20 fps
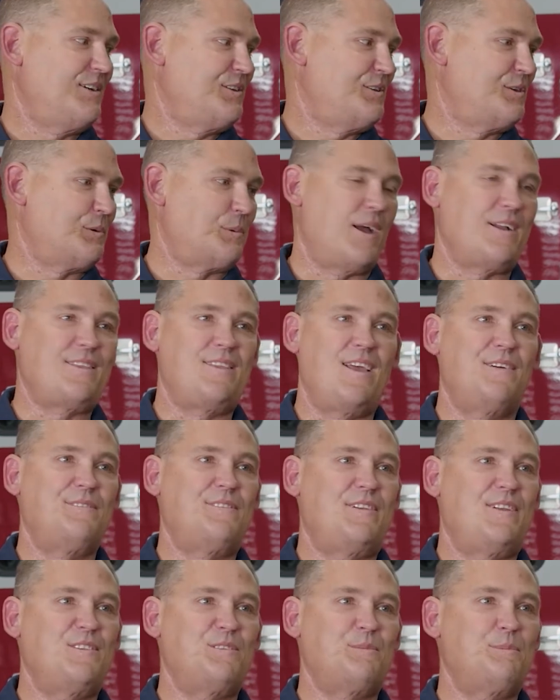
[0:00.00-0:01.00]
direct
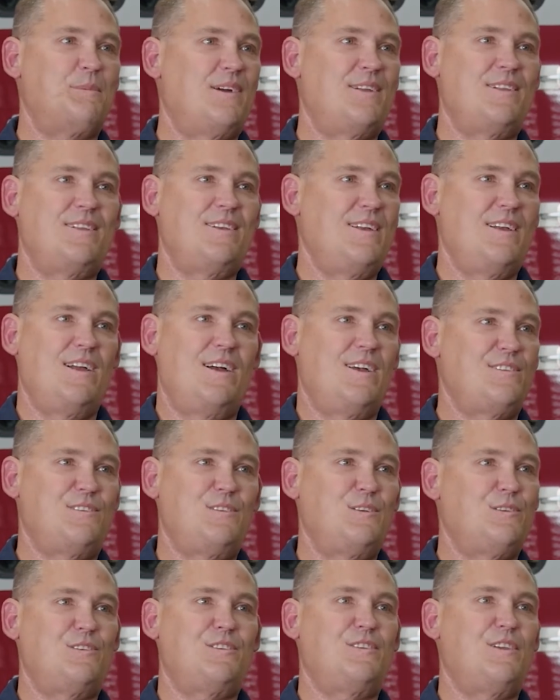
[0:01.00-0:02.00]
evidence, but I
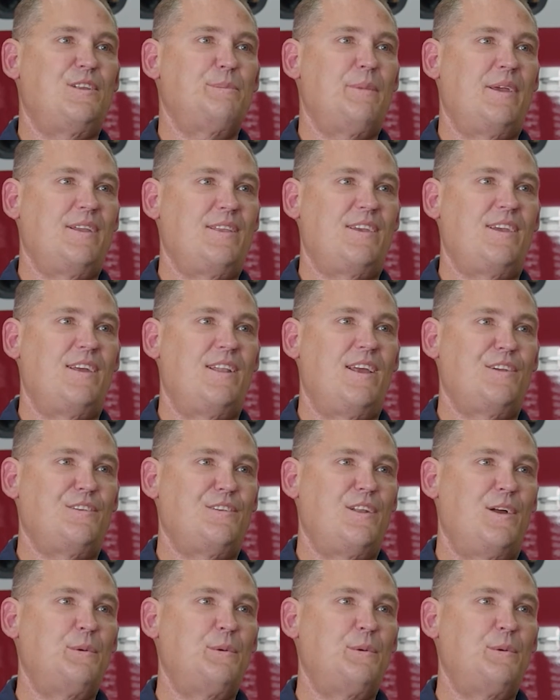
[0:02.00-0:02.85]
still just didn't make the connection.